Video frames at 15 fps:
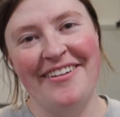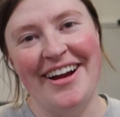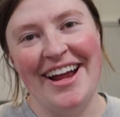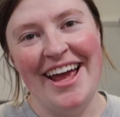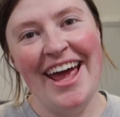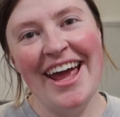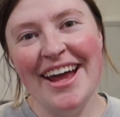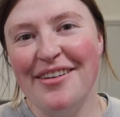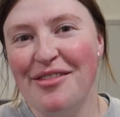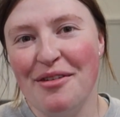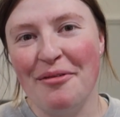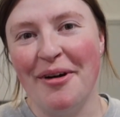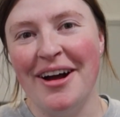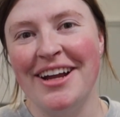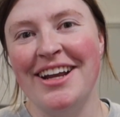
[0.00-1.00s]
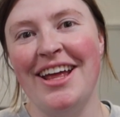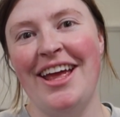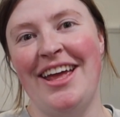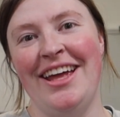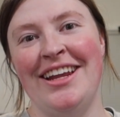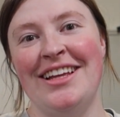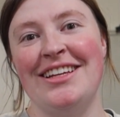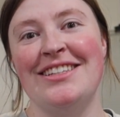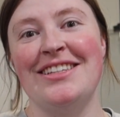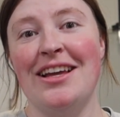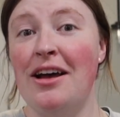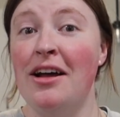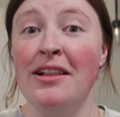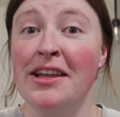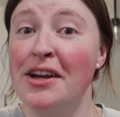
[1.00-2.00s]
right, hey everyone. It is
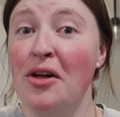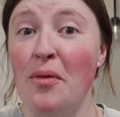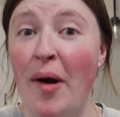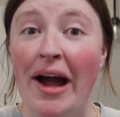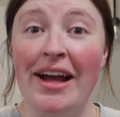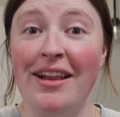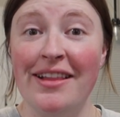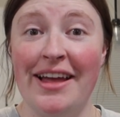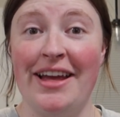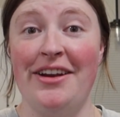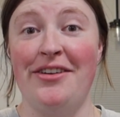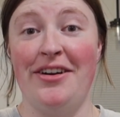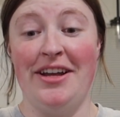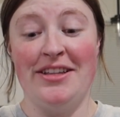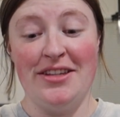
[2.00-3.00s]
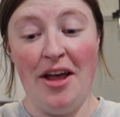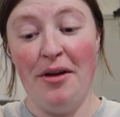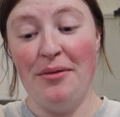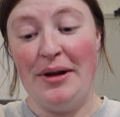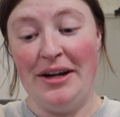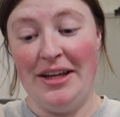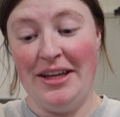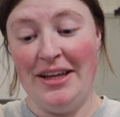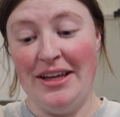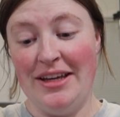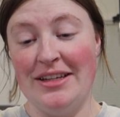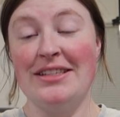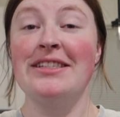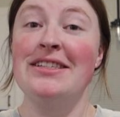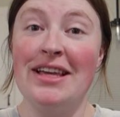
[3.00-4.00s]
a little while later. It's
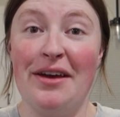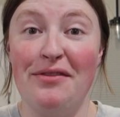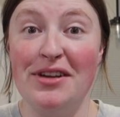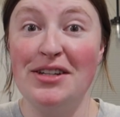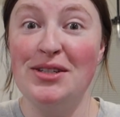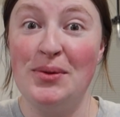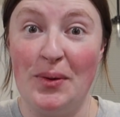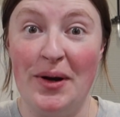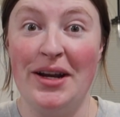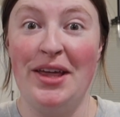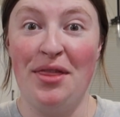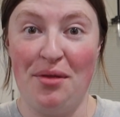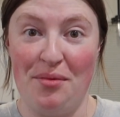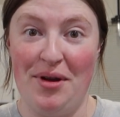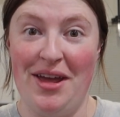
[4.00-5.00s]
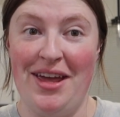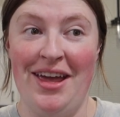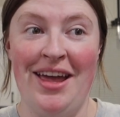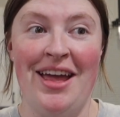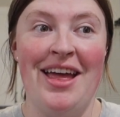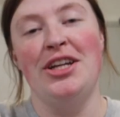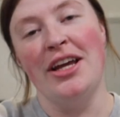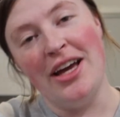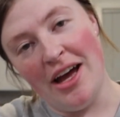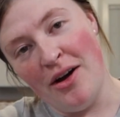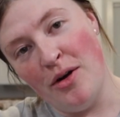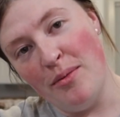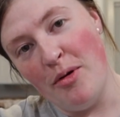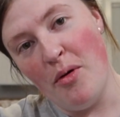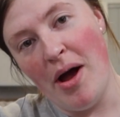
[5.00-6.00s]
already 7:23. Jake got
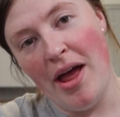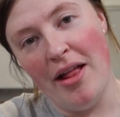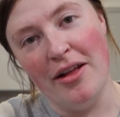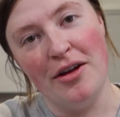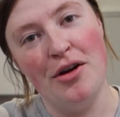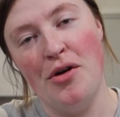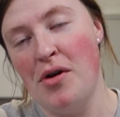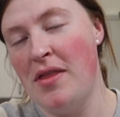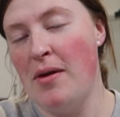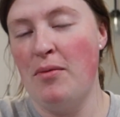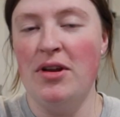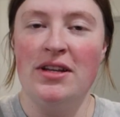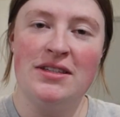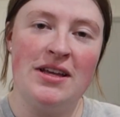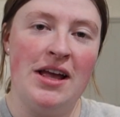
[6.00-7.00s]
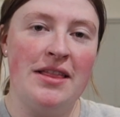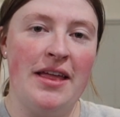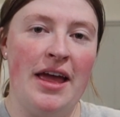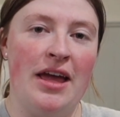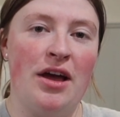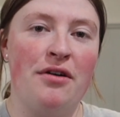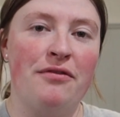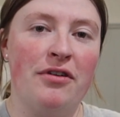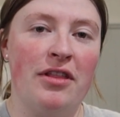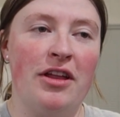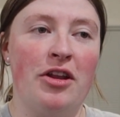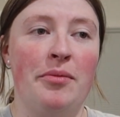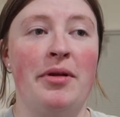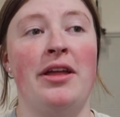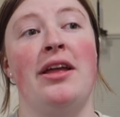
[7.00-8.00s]
home a while ago and then we decided to hang out for a
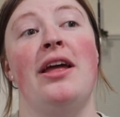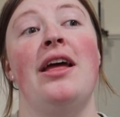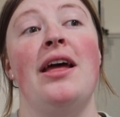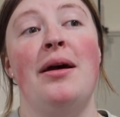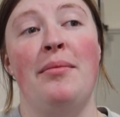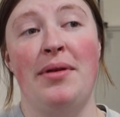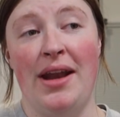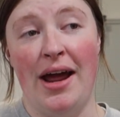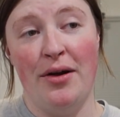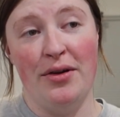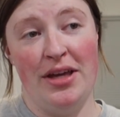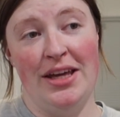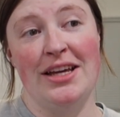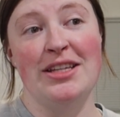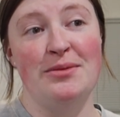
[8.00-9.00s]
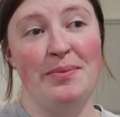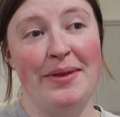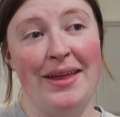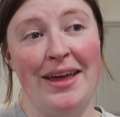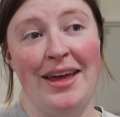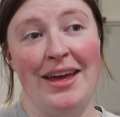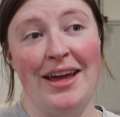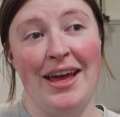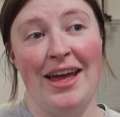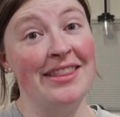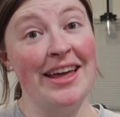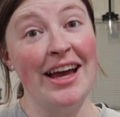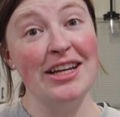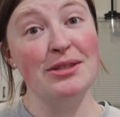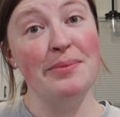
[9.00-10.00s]
little bit, but now he is playing
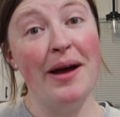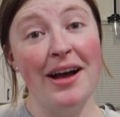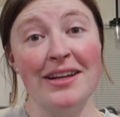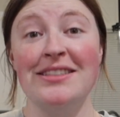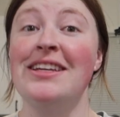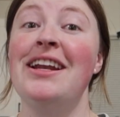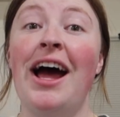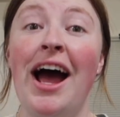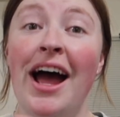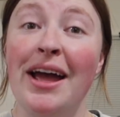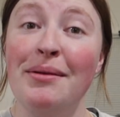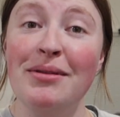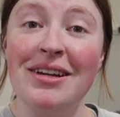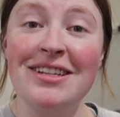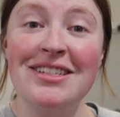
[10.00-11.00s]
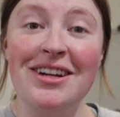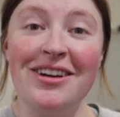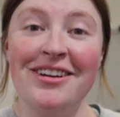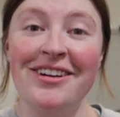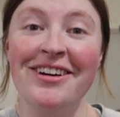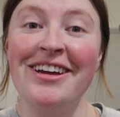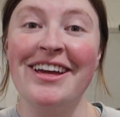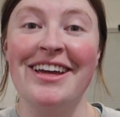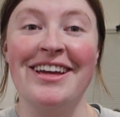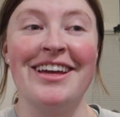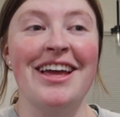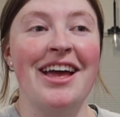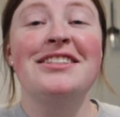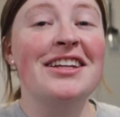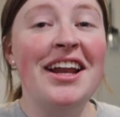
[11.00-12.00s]
the Xbox and I'm gonna start
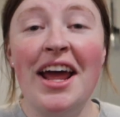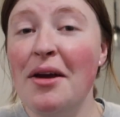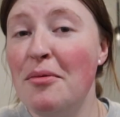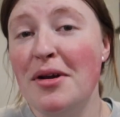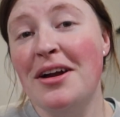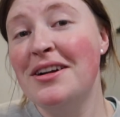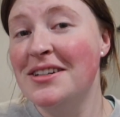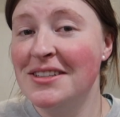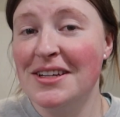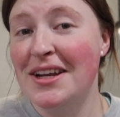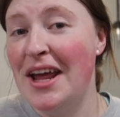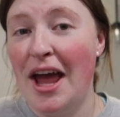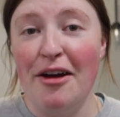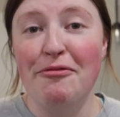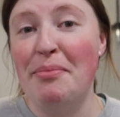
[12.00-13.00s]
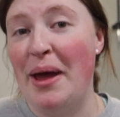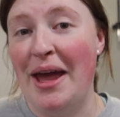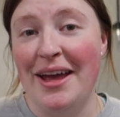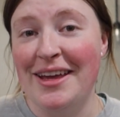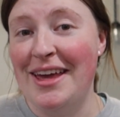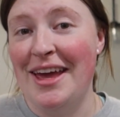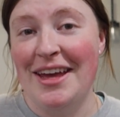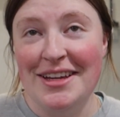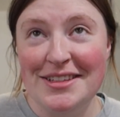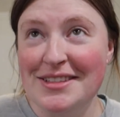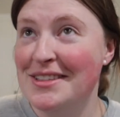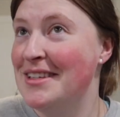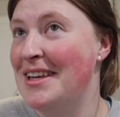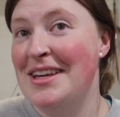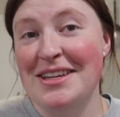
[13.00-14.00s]
cooking. Tonight we are just gonna have
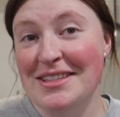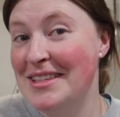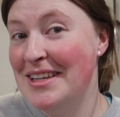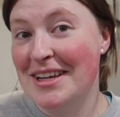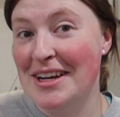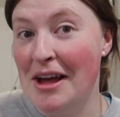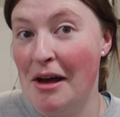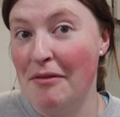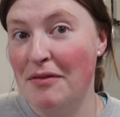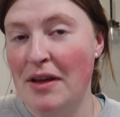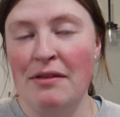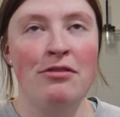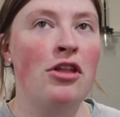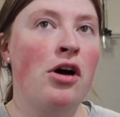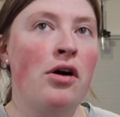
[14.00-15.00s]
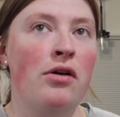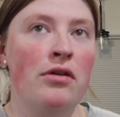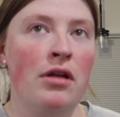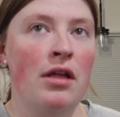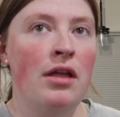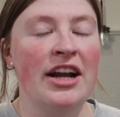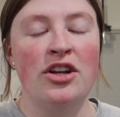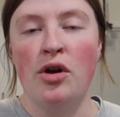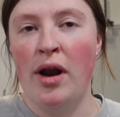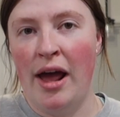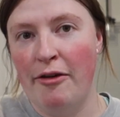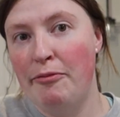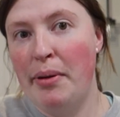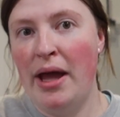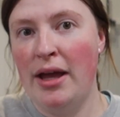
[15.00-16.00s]
pancakes, easy enough. Even though I don't
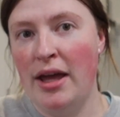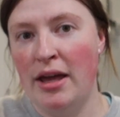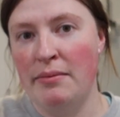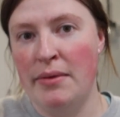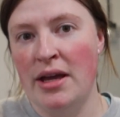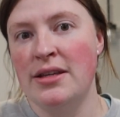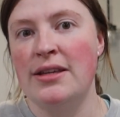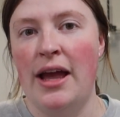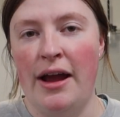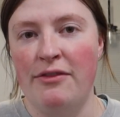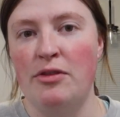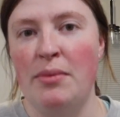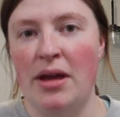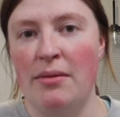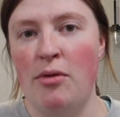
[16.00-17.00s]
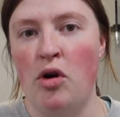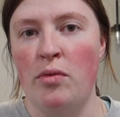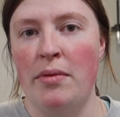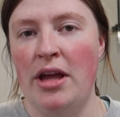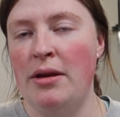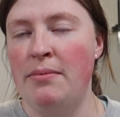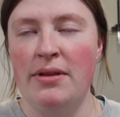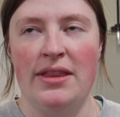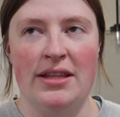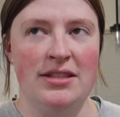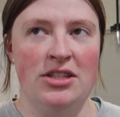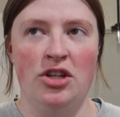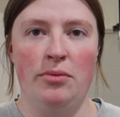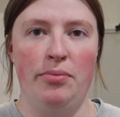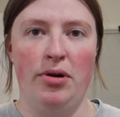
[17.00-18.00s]
have pancake mix, I have to make them homemade, but
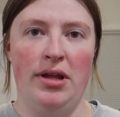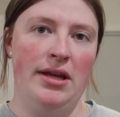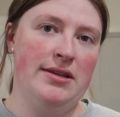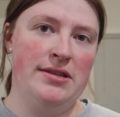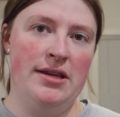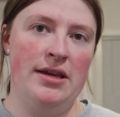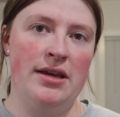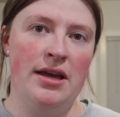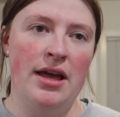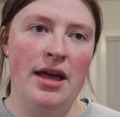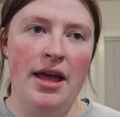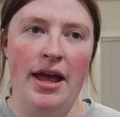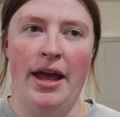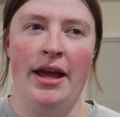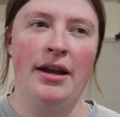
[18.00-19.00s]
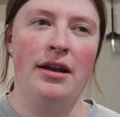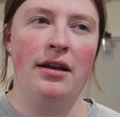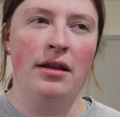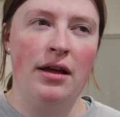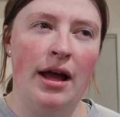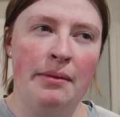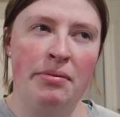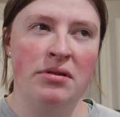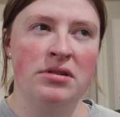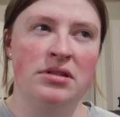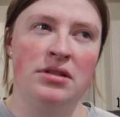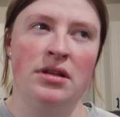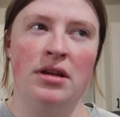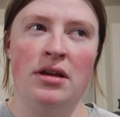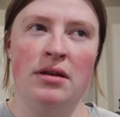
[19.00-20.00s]
that's still pretty easy. And I
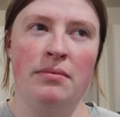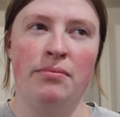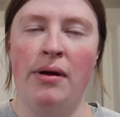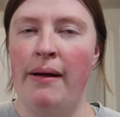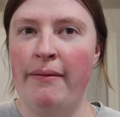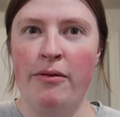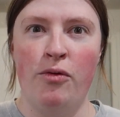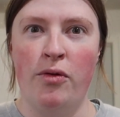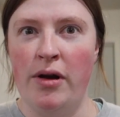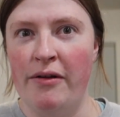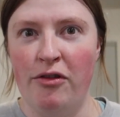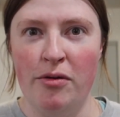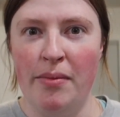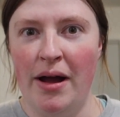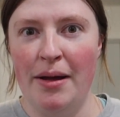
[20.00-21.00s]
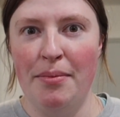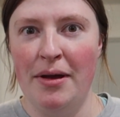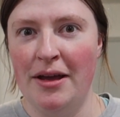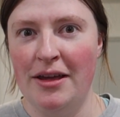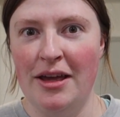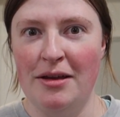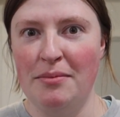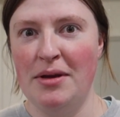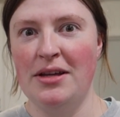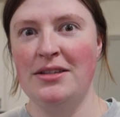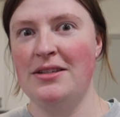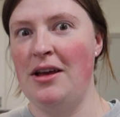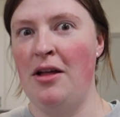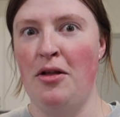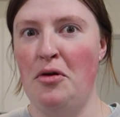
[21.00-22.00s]
personally probably won't ever buy pancake
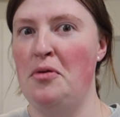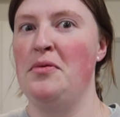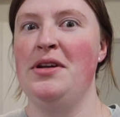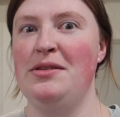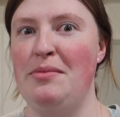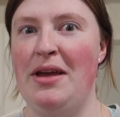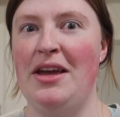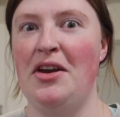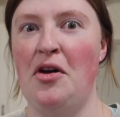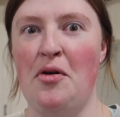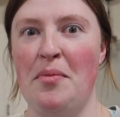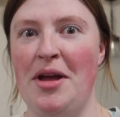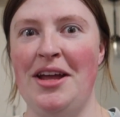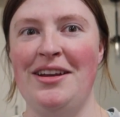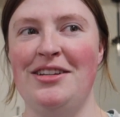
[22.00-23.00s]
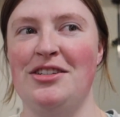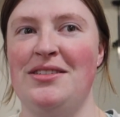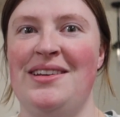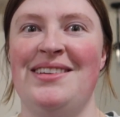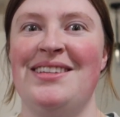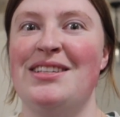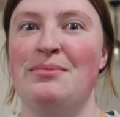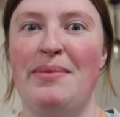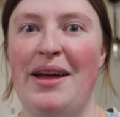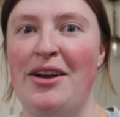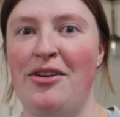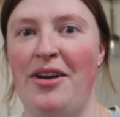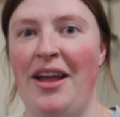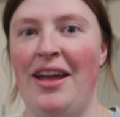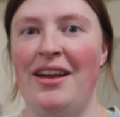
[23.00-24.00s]
mix. I'll always make it homemade just cause it's
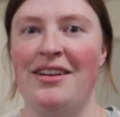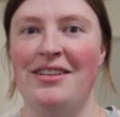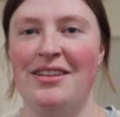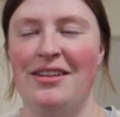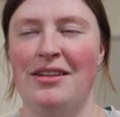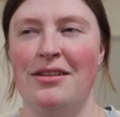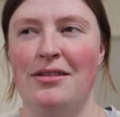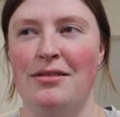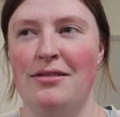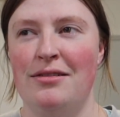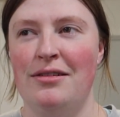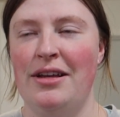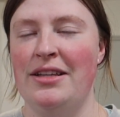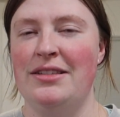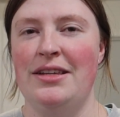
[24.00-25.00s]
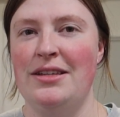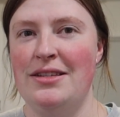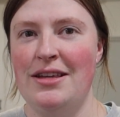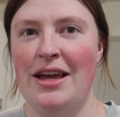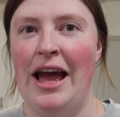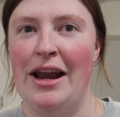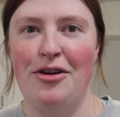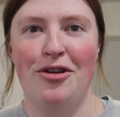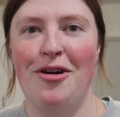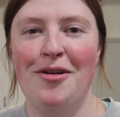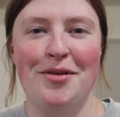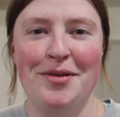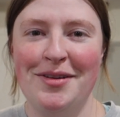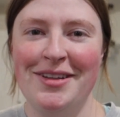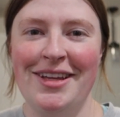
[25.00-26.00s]
better and it's easy. I don't know.
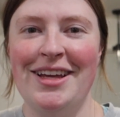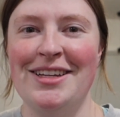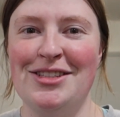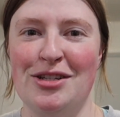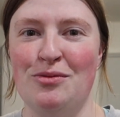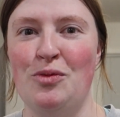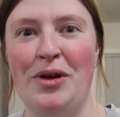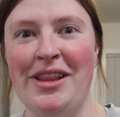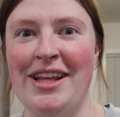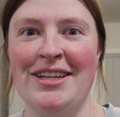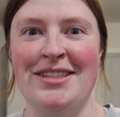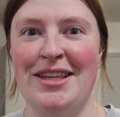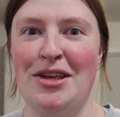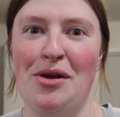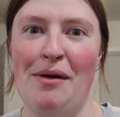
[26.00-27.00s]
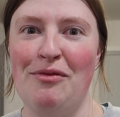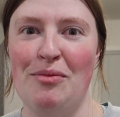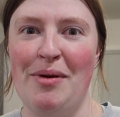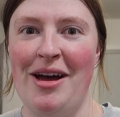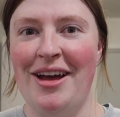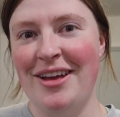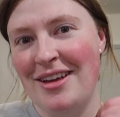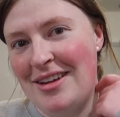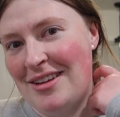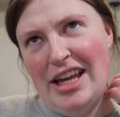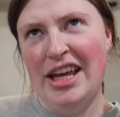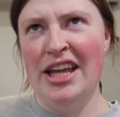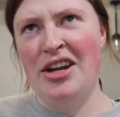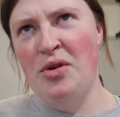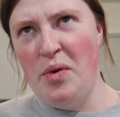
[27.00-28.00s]
It's just one less thing you have to buy,
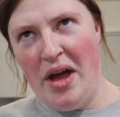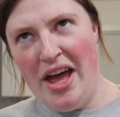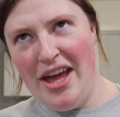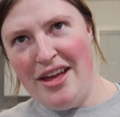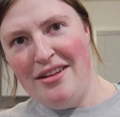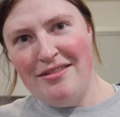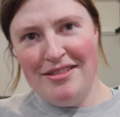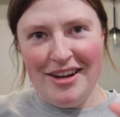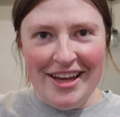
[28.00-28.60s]
in a way.